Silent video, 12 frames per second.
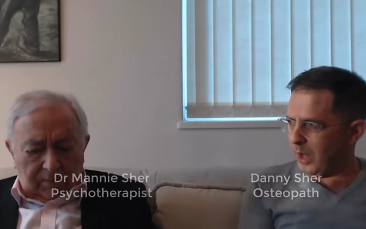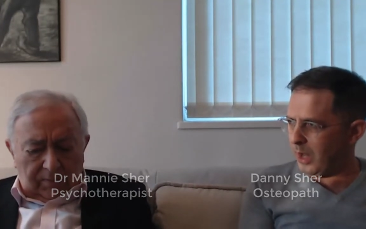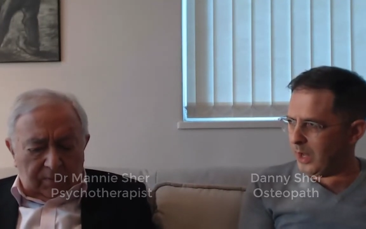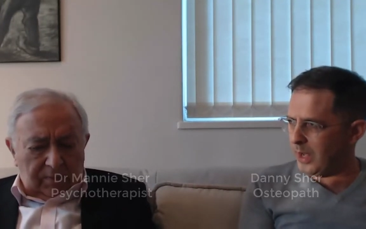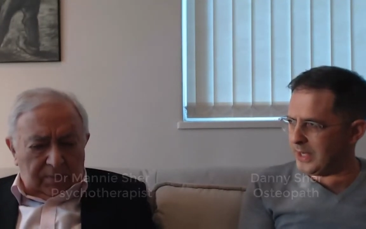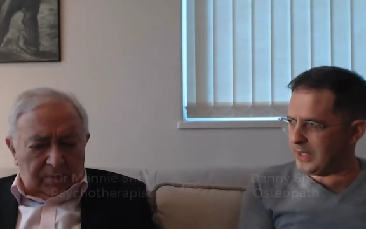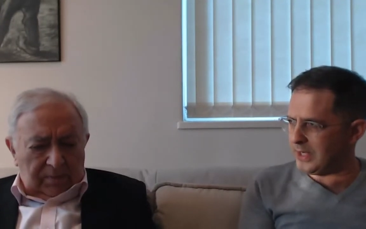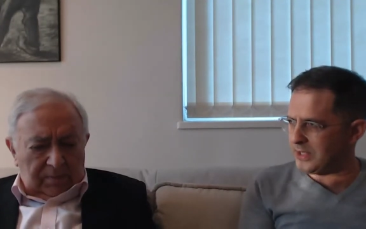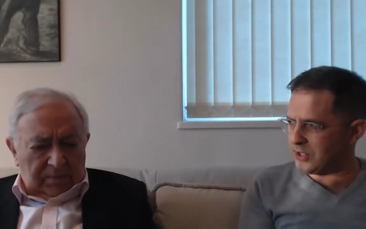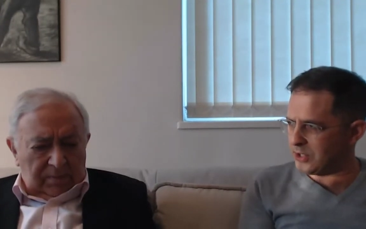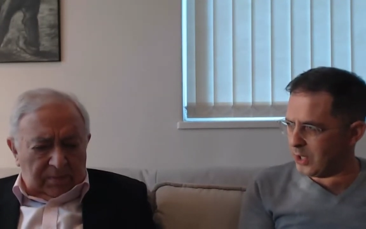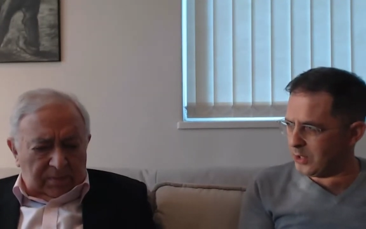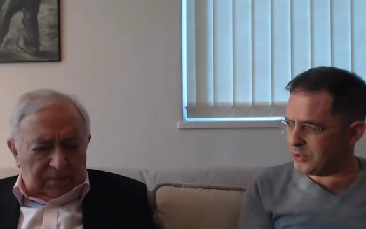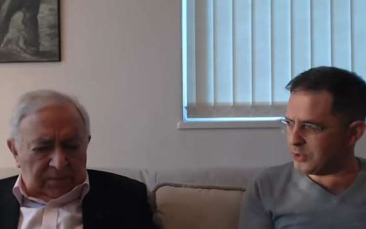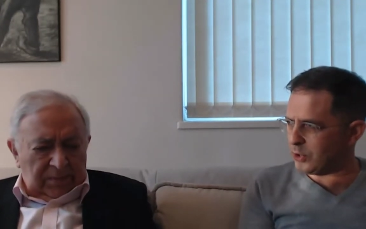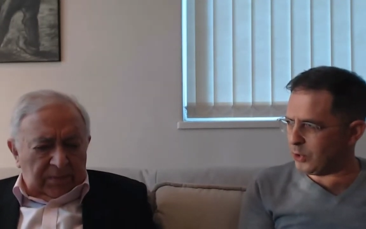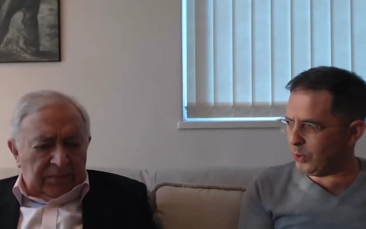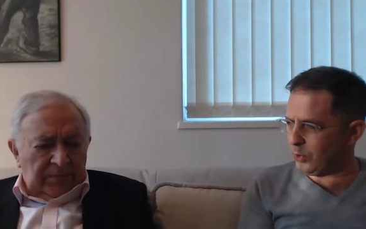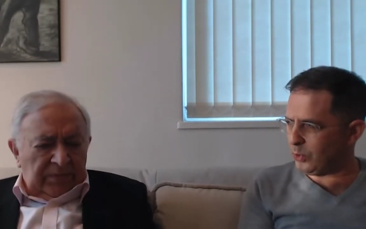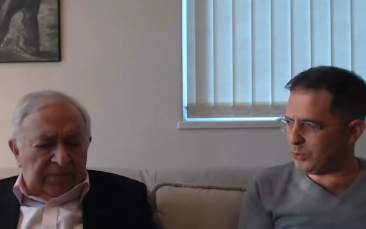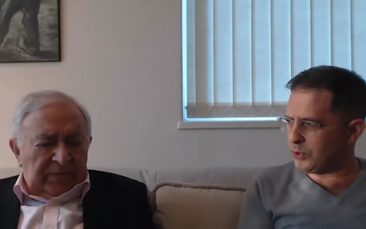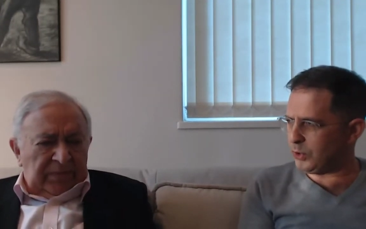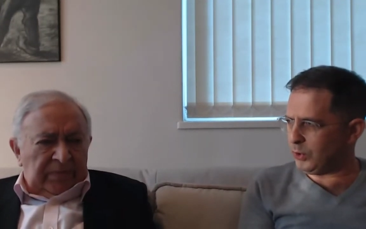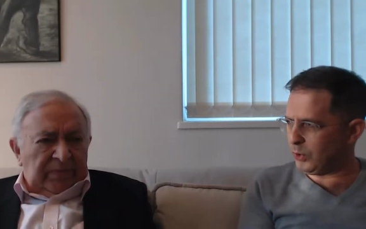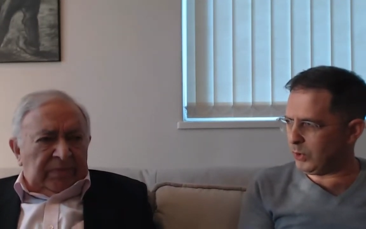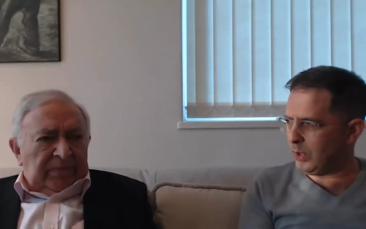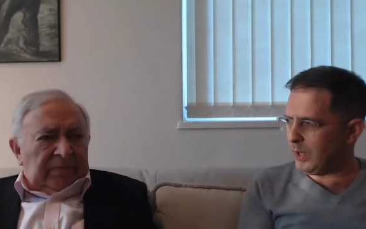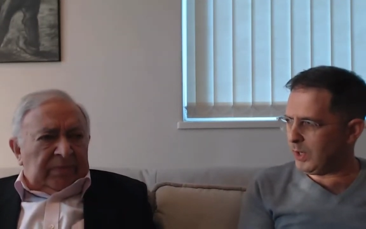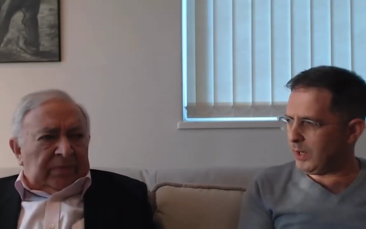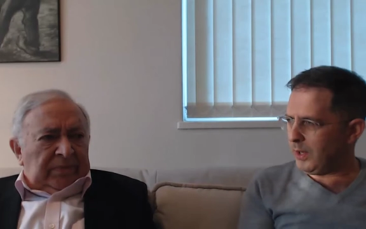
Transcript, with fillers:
Speaker 1: uh, it, it starts to cause your